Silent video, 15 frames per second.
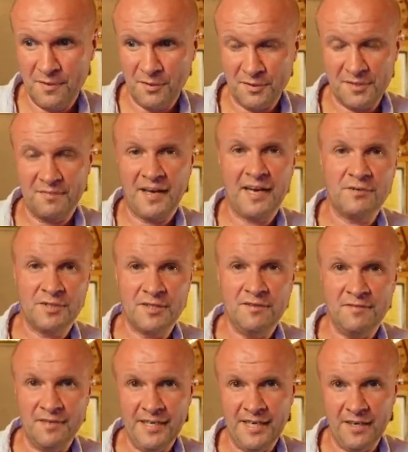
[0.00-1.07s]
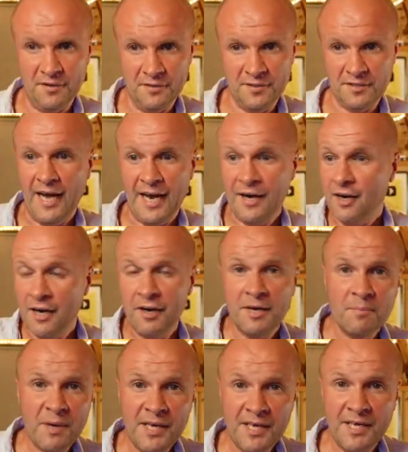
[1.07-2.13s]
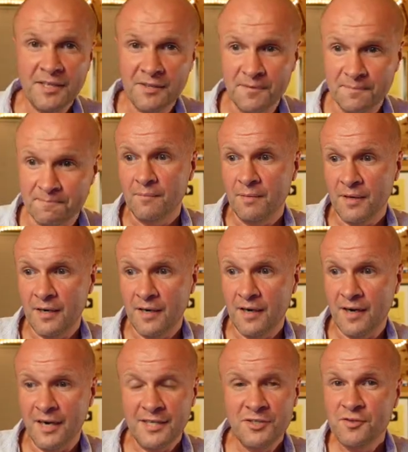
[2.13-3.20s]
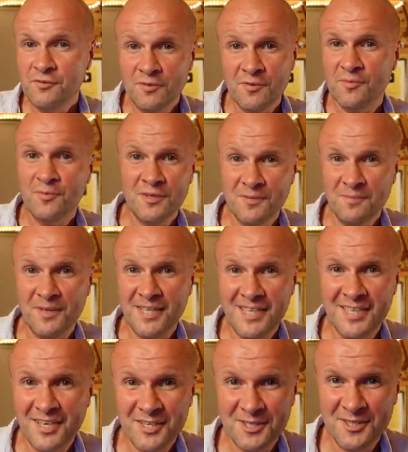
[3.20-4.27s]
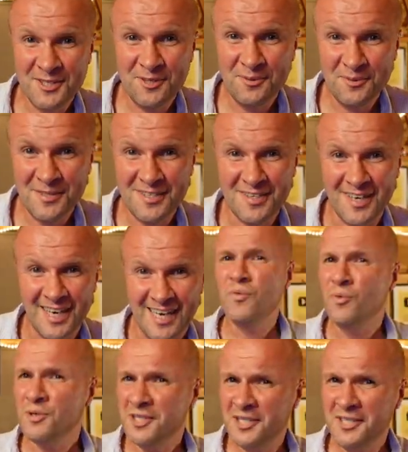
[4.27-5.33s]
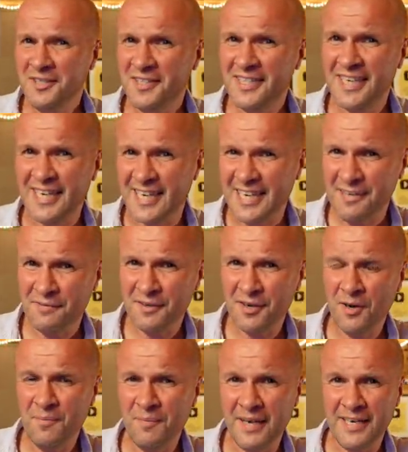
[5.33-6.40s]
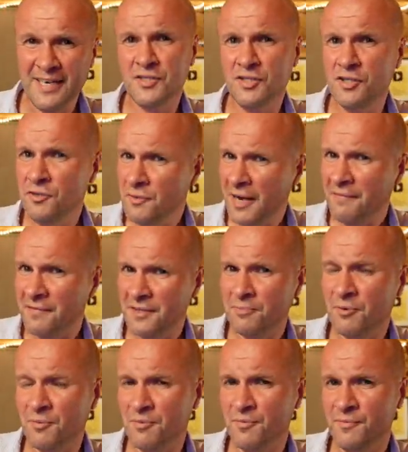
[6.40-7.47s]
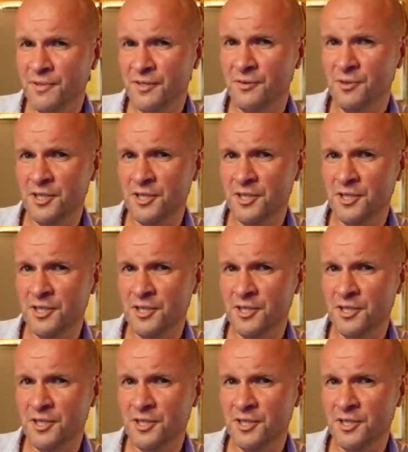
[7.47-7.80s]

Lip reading: lots of how-to videos and I like making them, but I do not want to be garden tools guy. What do you think? Leave a comment. Do you have this problem with your